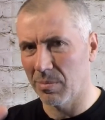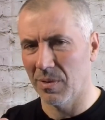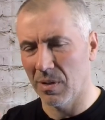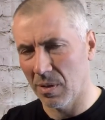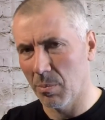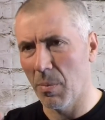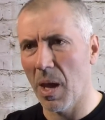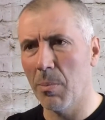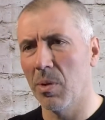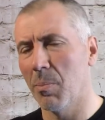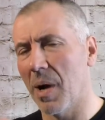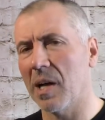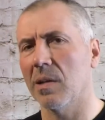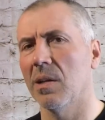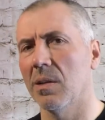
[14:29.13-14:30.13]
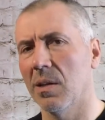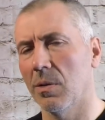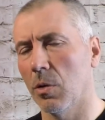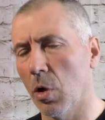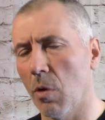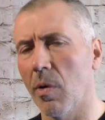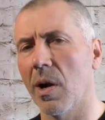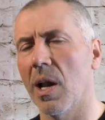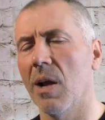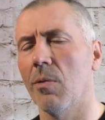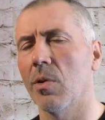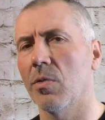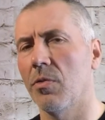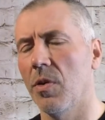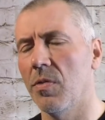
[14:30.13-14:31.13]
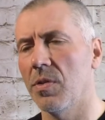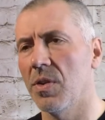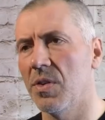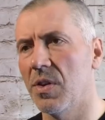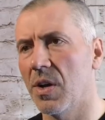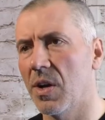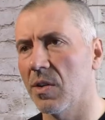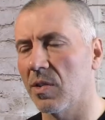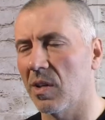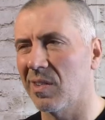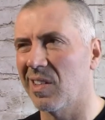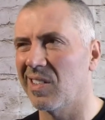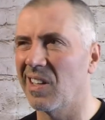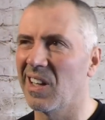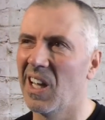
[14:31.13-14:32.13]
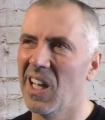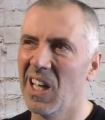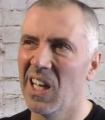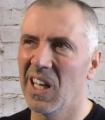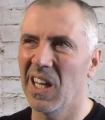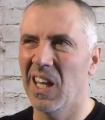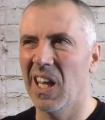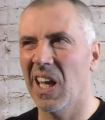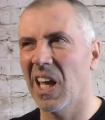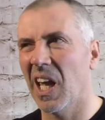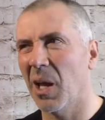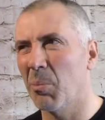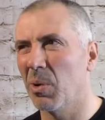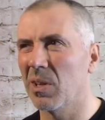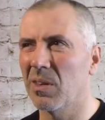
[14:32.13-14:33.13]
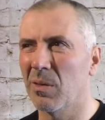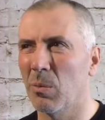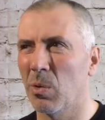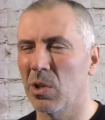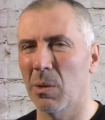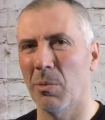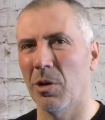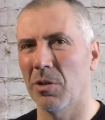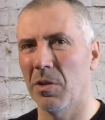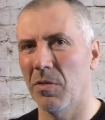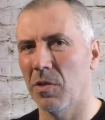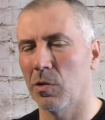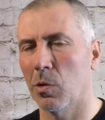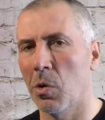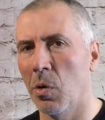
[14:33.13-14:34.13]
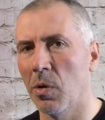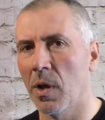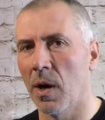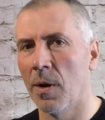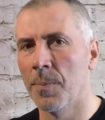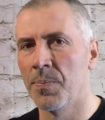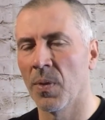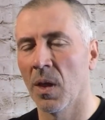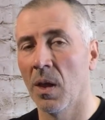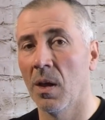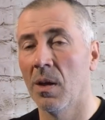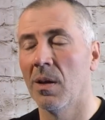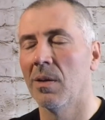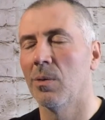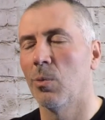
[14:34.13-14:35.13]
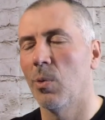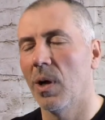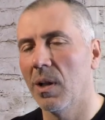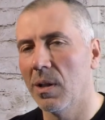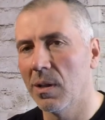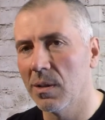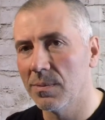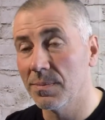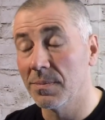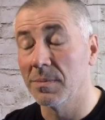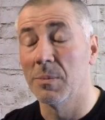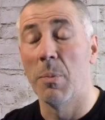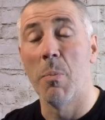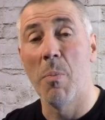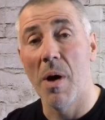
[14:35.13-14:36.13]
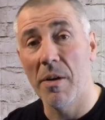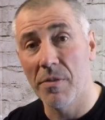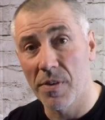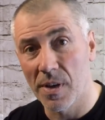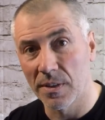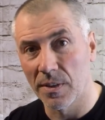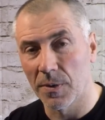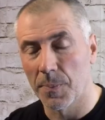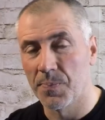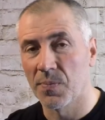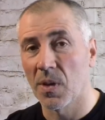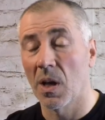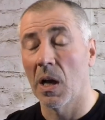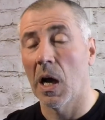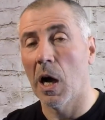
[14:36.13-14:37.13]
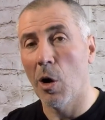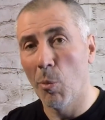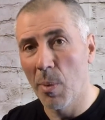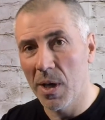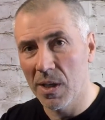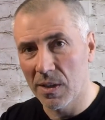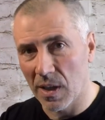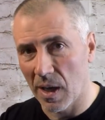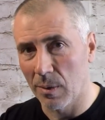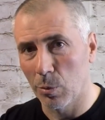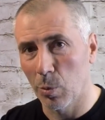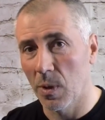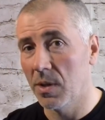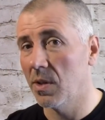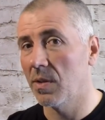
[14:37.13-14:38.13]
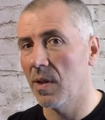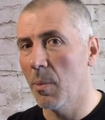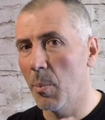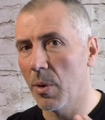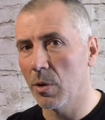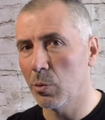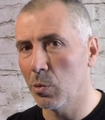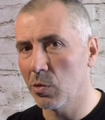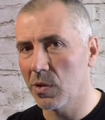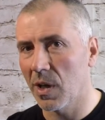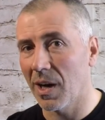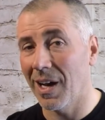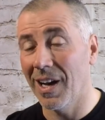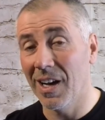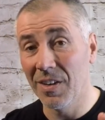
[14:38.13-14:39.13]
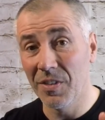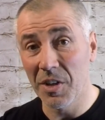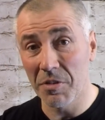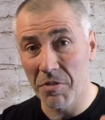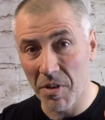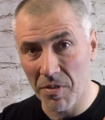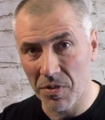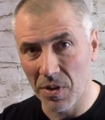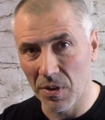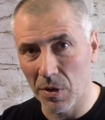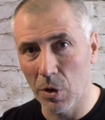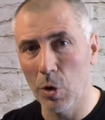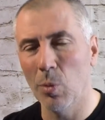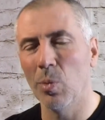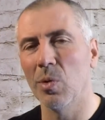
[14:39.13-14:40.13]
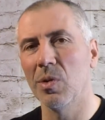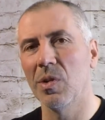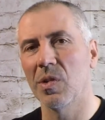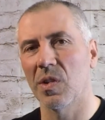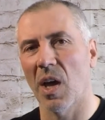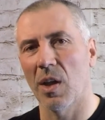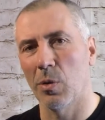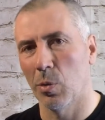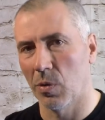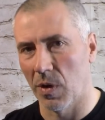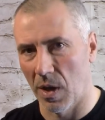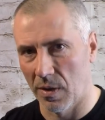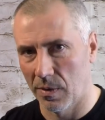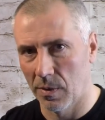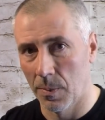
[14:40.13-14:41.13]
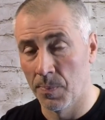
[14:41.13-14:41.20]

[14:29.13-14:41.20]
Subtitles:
Maybe lower level 15 degrees. I said, yeah, but what about if it's colder? Well, my friend, how many times when the temperatures are under 15, you will decide to tent?